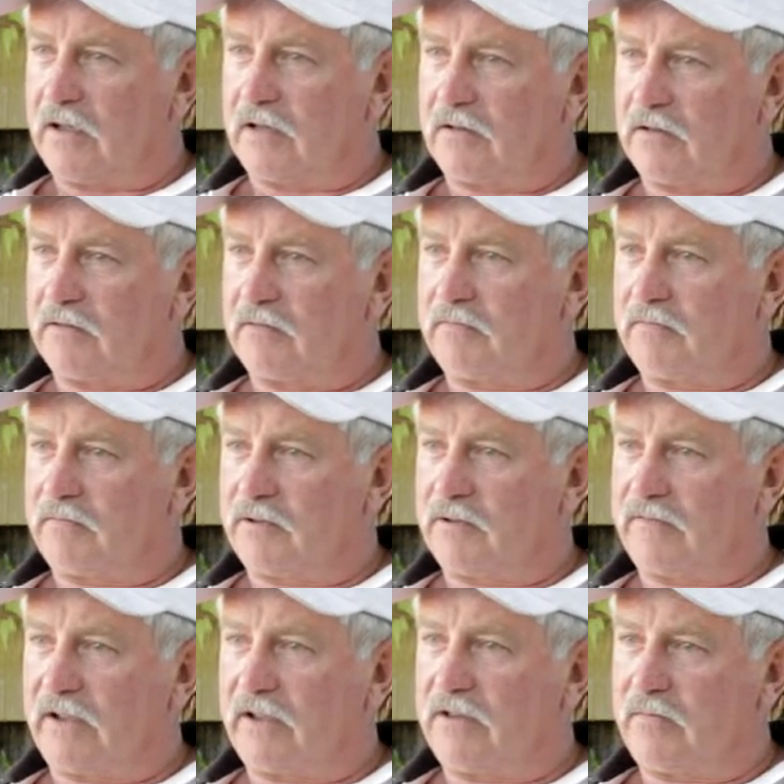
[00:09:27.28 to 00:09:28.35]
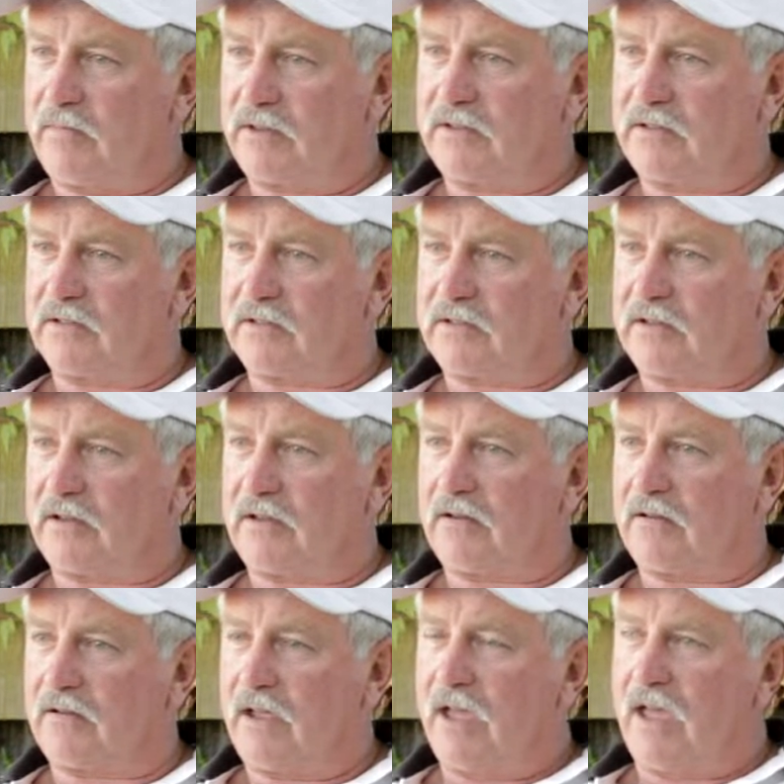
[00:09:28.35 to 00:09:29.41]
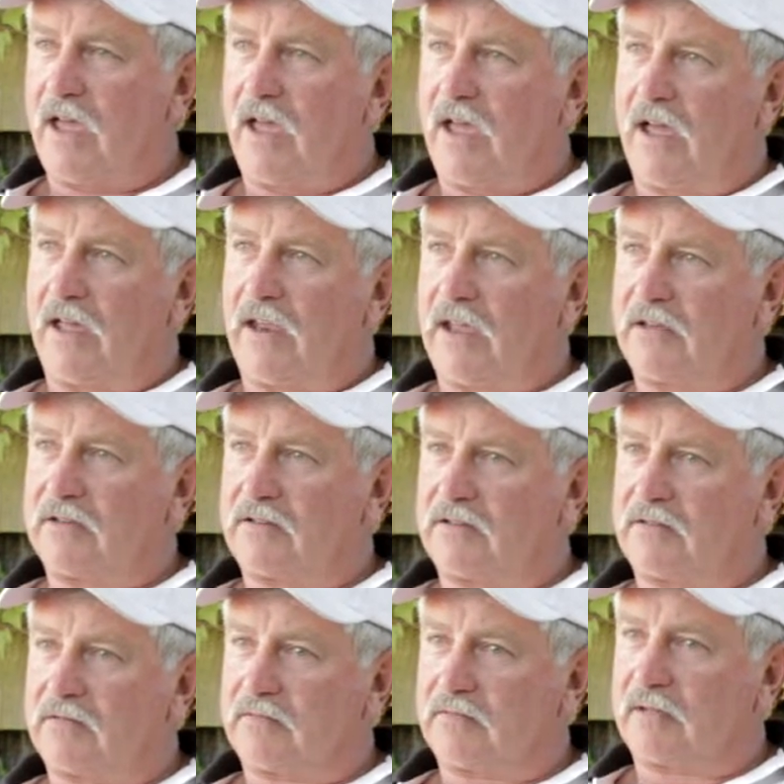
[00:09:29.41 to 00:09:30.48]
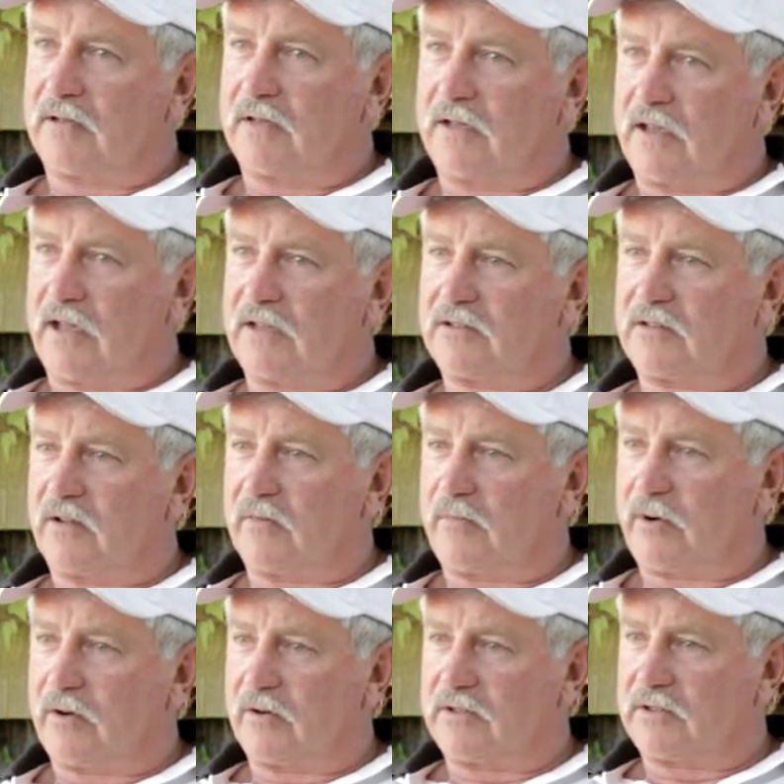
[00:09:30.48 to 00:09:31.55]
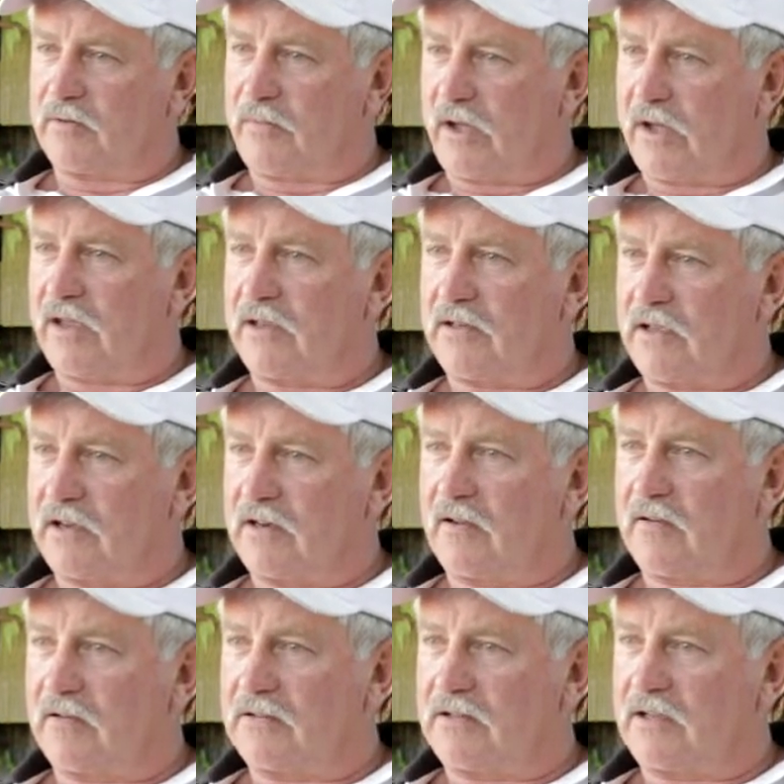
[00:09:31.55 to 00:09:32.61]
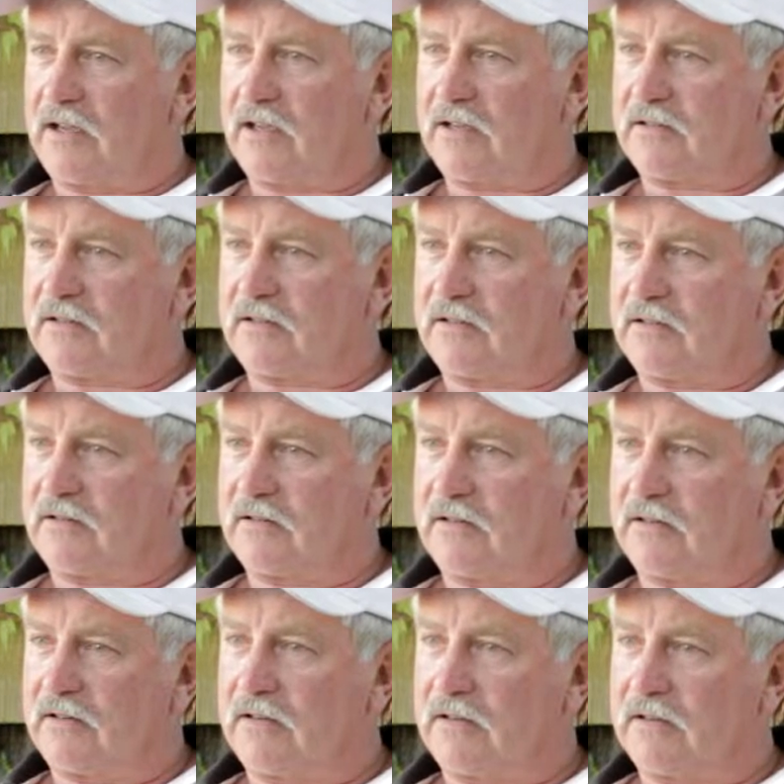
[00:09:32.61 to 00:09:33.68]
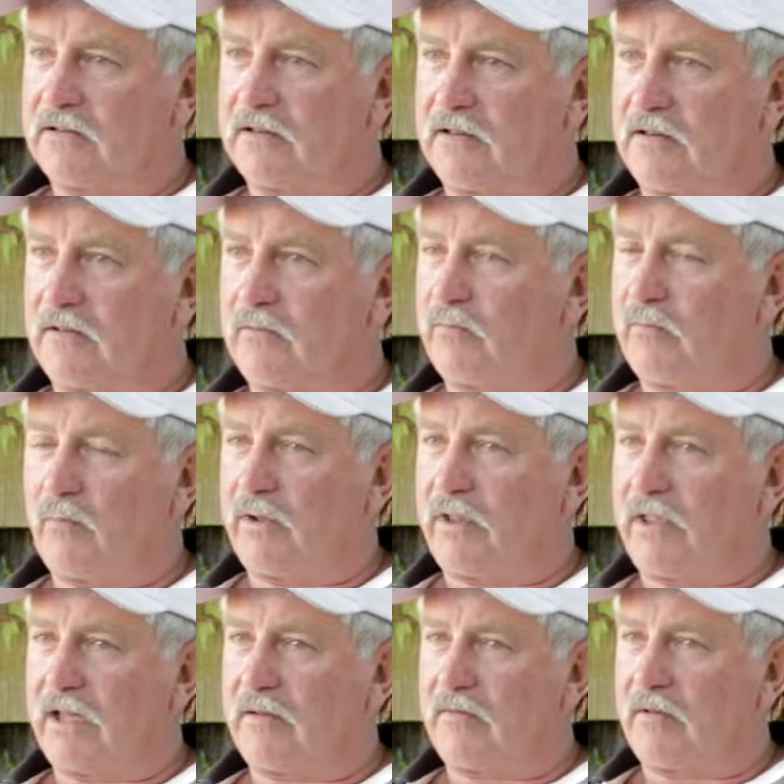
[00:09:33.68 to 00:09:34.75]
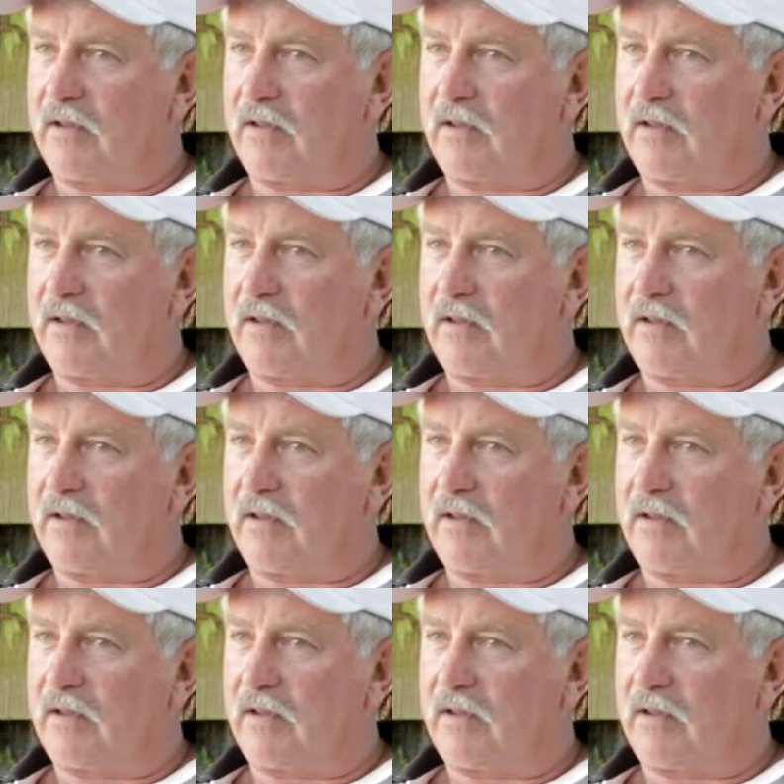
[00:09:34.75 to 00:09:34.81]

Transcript: to fund your business. So it has got a price to pay, technology has. So with that